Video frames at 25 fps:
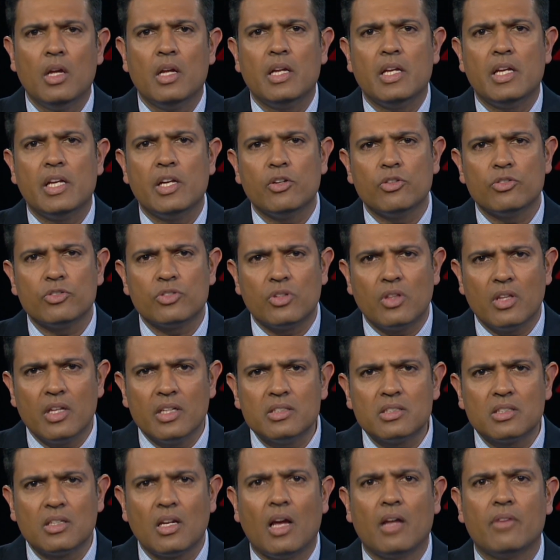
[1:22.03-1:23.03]
here's
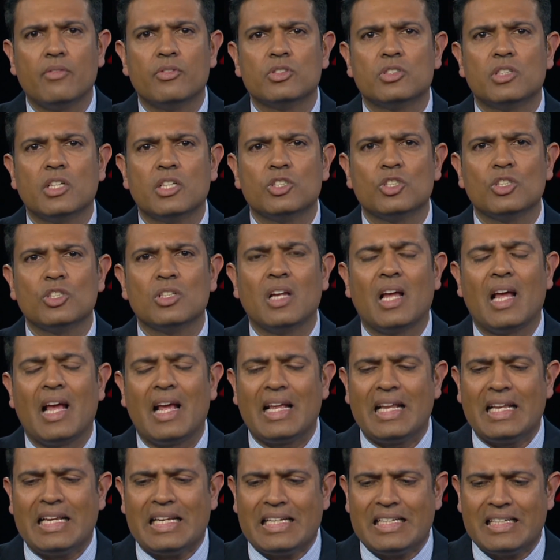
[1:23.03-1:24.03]
this conversation.
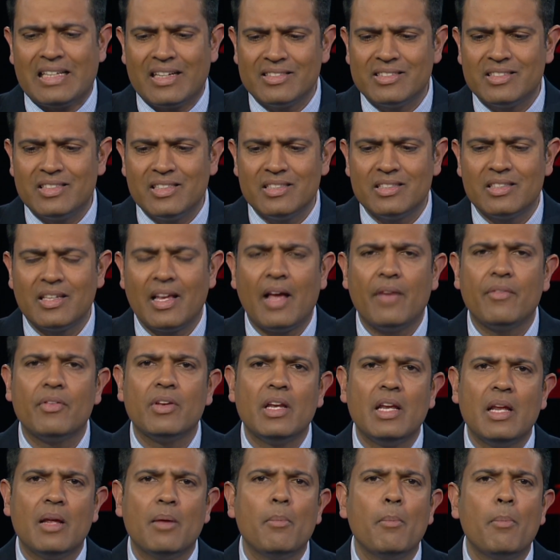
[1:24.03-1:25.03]
Does this have an
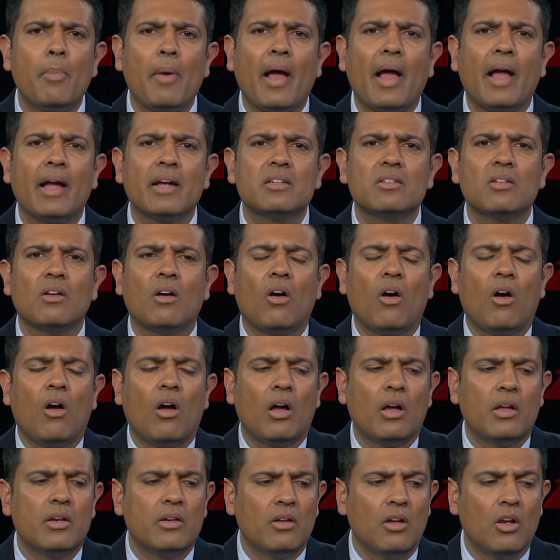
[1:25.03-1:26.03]
impact
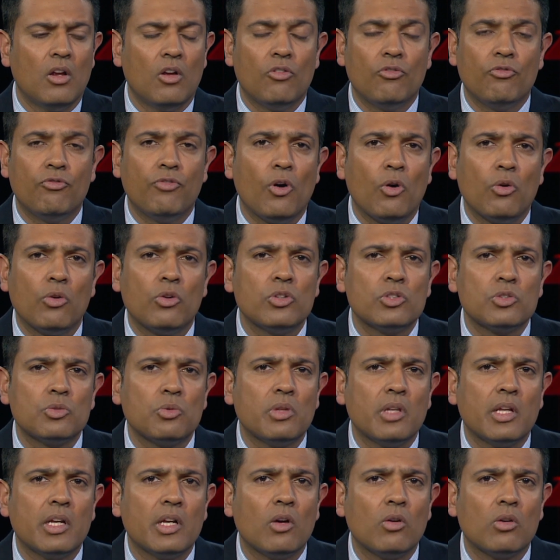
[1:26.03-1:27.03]
on voters when
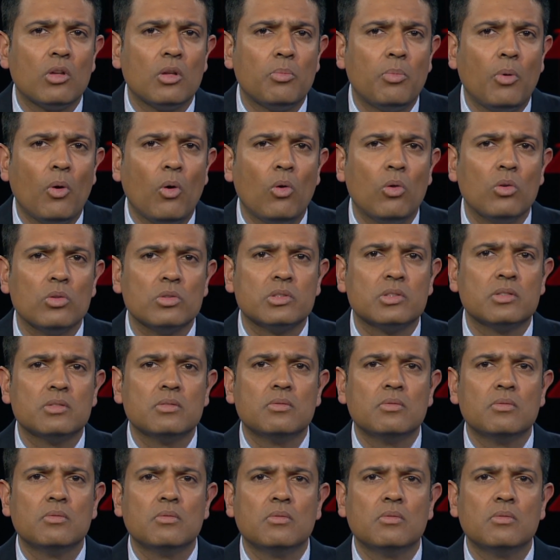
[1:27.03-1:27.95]
they go to the polls?